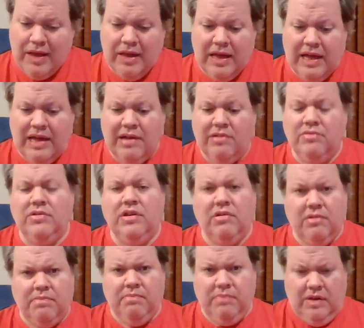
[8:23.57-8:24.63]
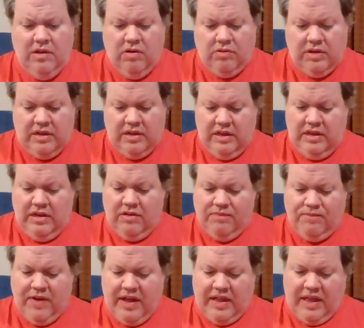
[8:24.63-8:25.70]
oh, you'll
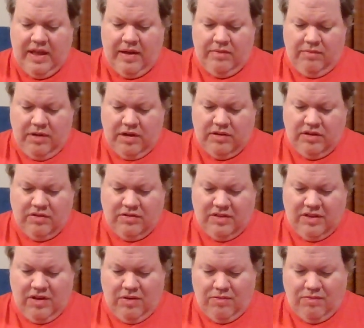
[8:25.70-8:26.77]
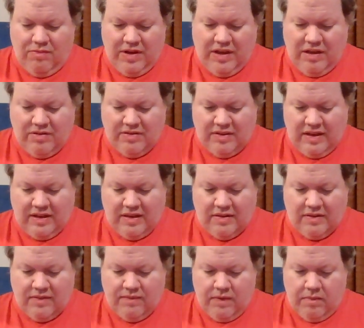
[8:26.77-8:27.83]
find that. Well, you'll know when you see
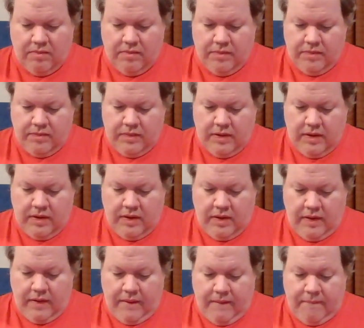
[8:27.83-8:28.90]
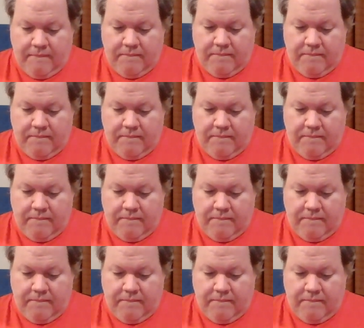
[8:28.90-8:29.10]
this film.